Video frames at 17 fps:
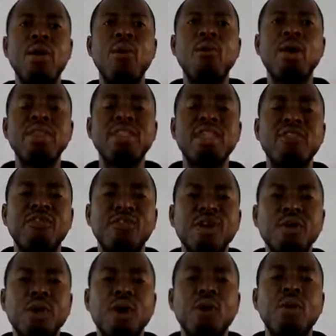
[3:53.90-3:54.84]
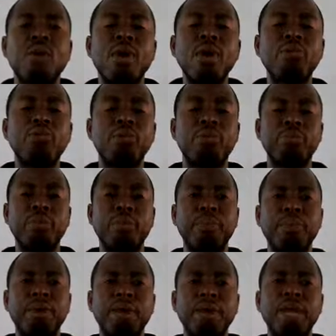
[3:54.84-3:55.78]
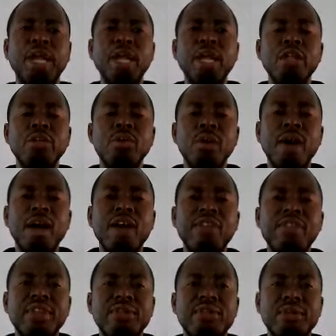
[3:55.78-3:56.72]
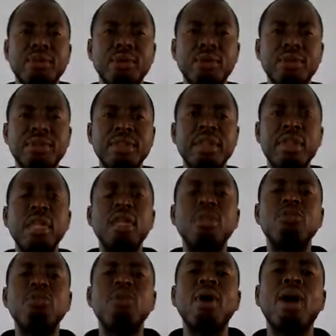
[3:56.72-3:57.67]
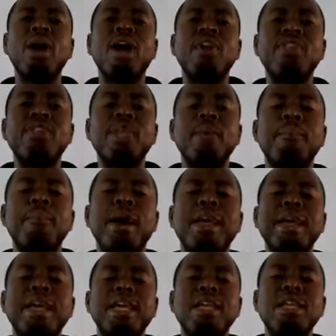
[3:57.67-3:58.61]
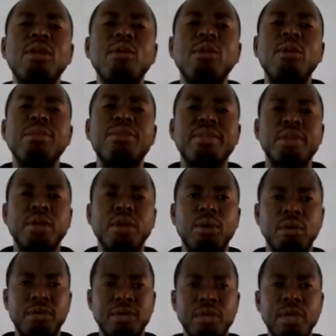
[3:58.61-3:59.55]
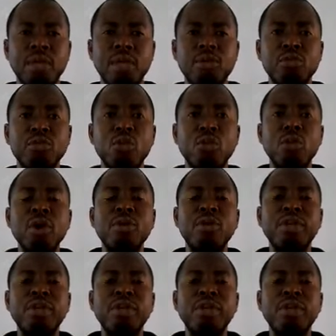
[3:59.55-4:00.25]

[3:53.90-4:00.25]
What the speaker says: whatever you are going to prepare, you have the skills, you have the bargaining skills. So when